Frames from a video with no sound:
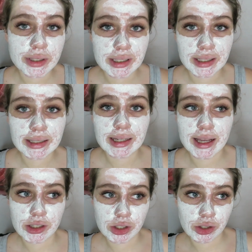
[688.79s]
skin
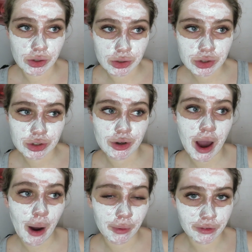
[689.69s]
gets used to
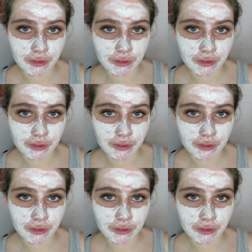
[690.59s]
how it